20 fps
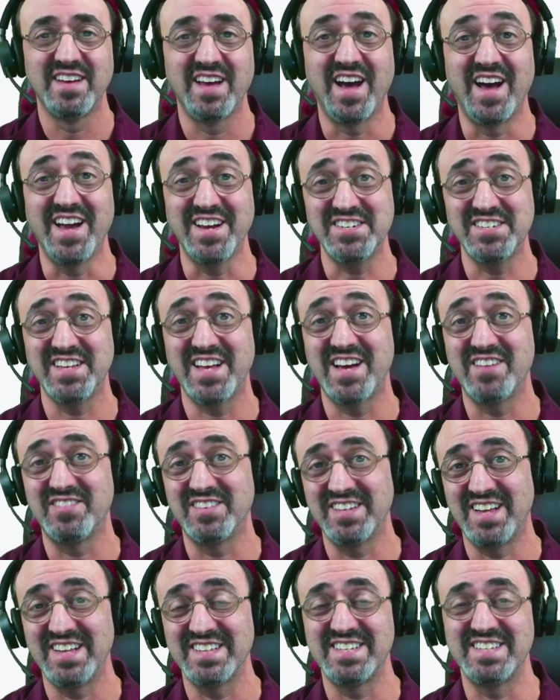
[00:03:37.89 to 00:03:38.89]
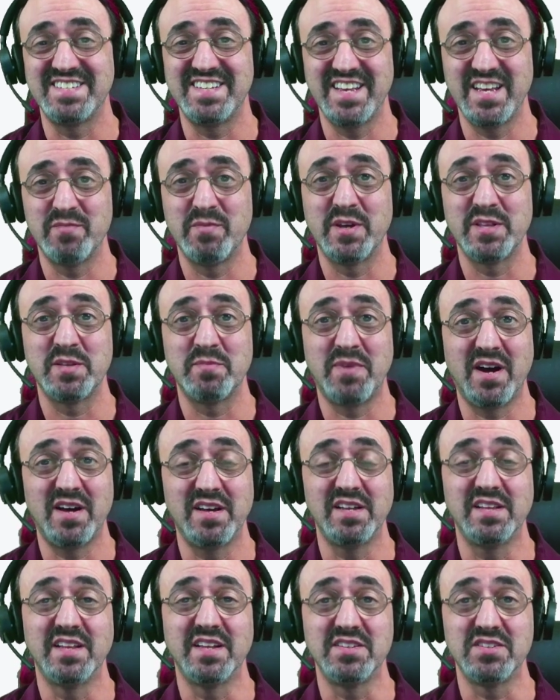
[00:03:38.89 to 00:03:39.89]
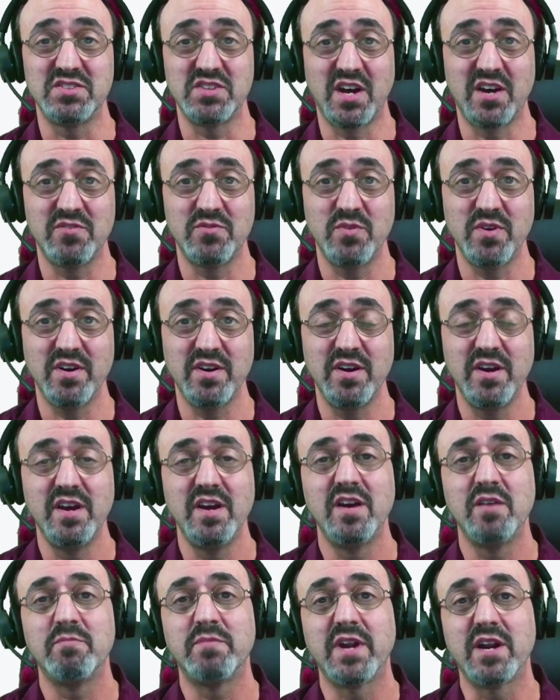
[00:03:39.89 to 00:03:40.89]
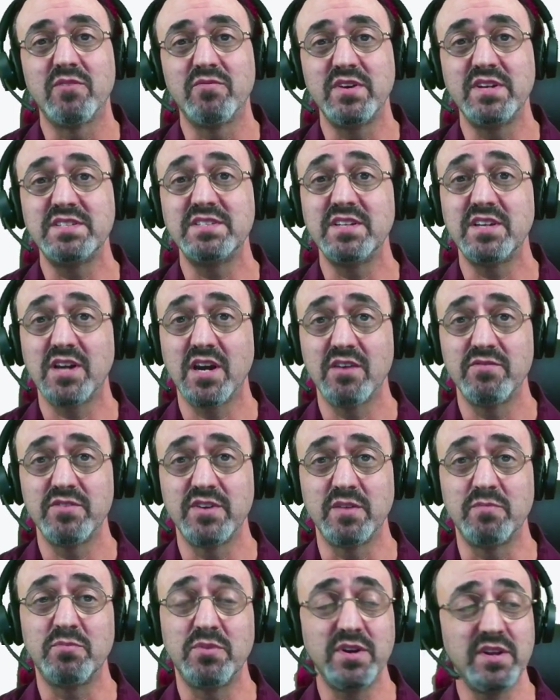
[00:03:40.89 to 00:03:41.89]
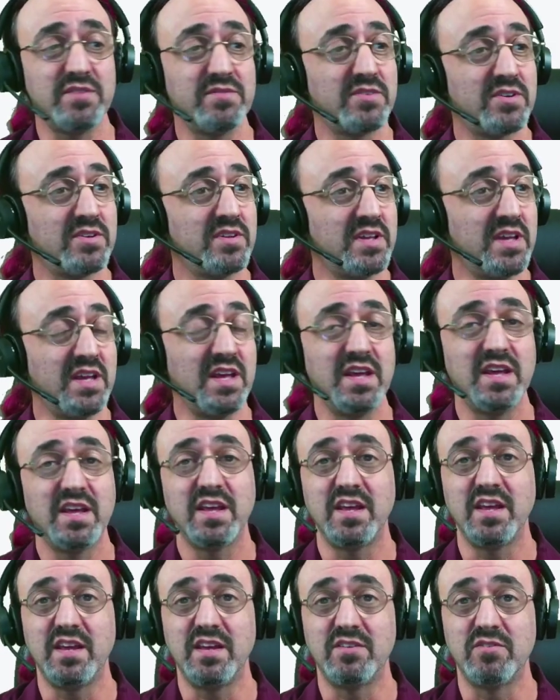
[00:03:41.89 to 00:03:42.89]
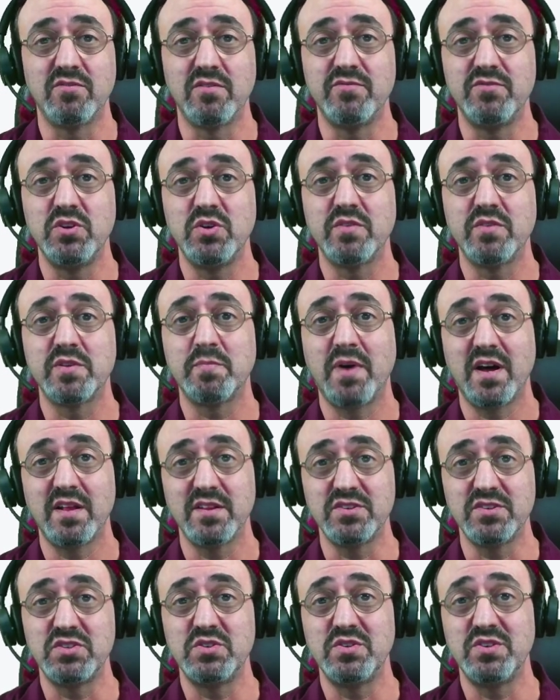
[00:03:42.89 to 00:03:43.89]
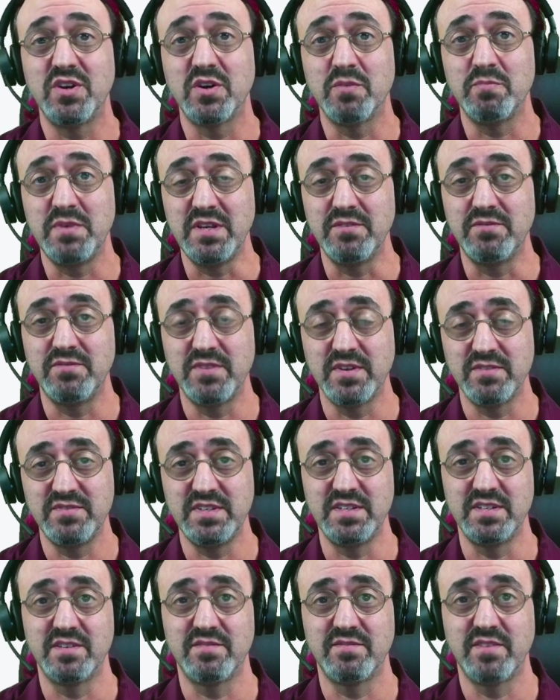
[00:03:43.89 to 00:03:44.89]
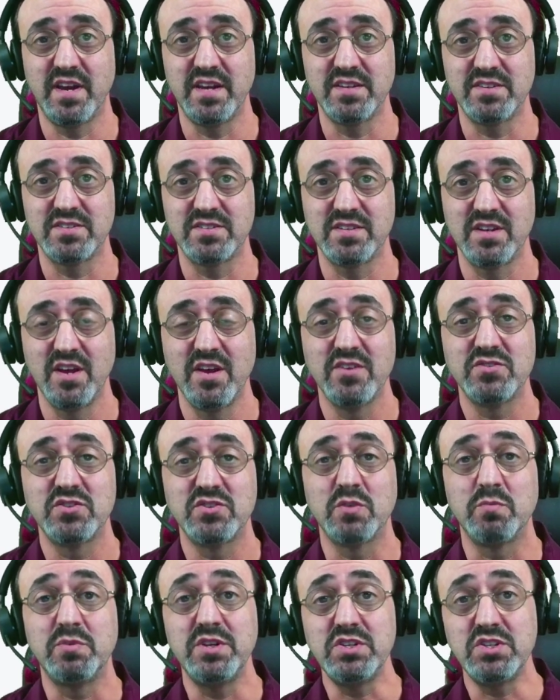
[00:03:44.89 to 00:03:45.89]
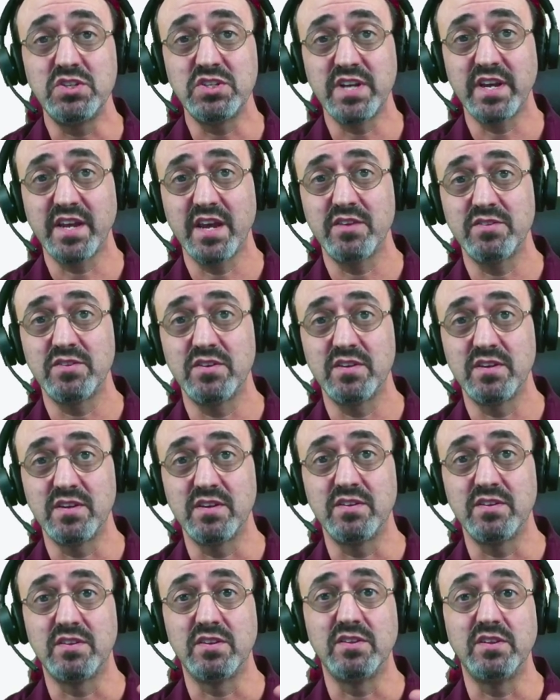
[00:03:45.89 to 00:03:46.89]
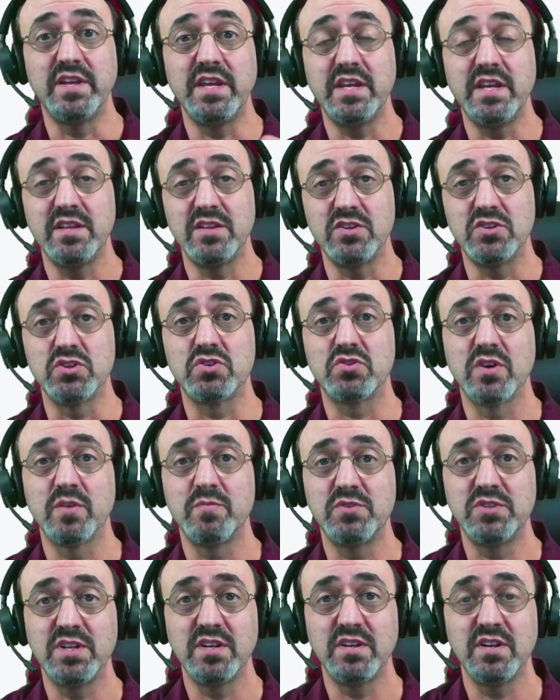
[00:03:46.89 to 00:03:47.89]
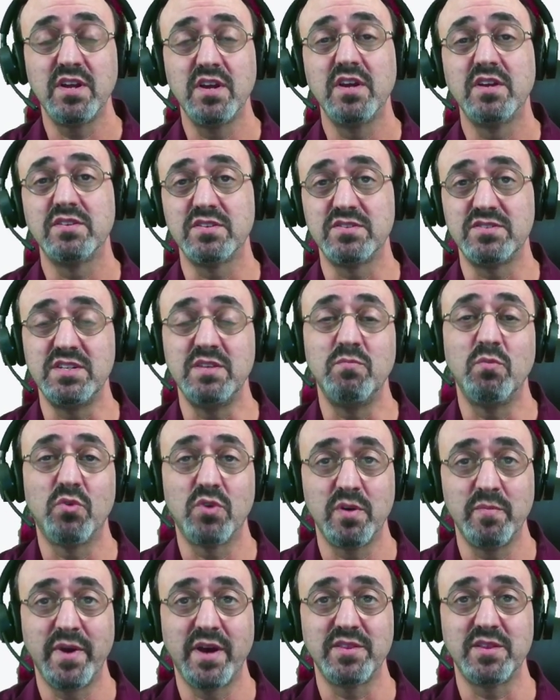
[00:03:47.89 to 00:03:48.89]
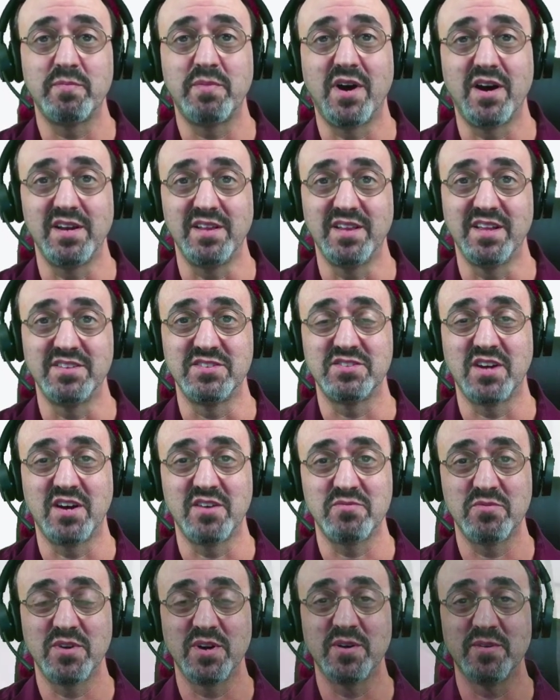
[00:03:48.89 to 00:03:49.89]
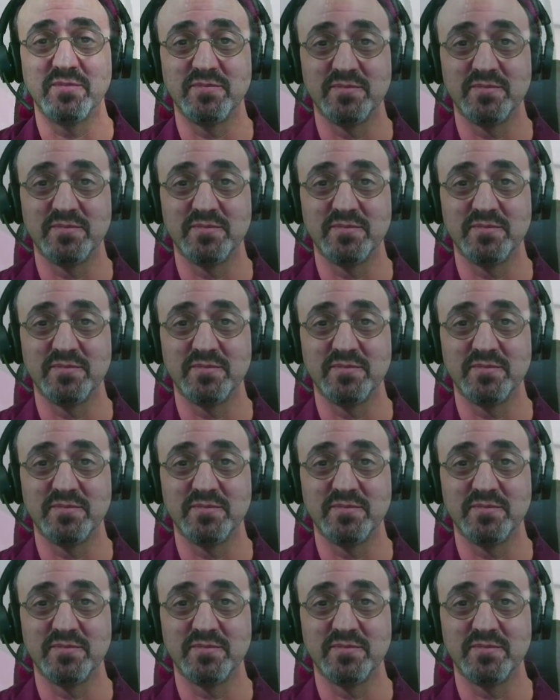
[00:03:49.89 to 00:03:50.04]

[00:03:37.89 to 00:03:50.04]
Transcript: I actually have a lot to say about the Polylens software, but I recently covered it pretty fully in a review of the Poly Studio P15 device. So please check out the link in the description to see more about the Polylens software.